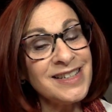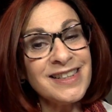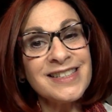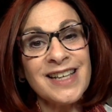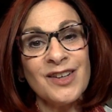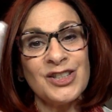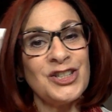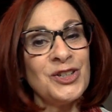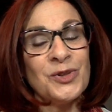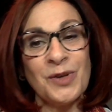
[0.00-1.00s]
this out to
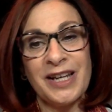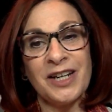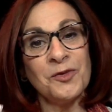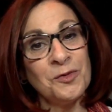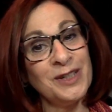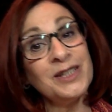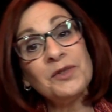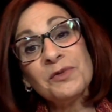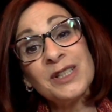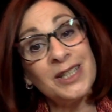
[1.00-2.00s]
you, and I really,
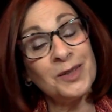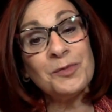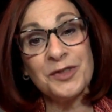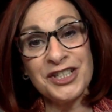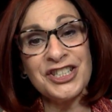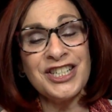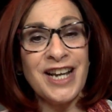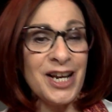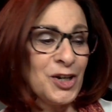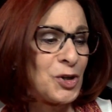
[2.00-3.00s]
really
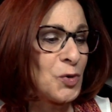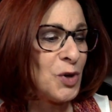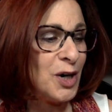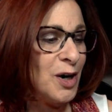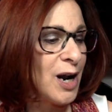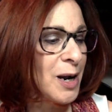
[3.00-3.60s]
appreciate your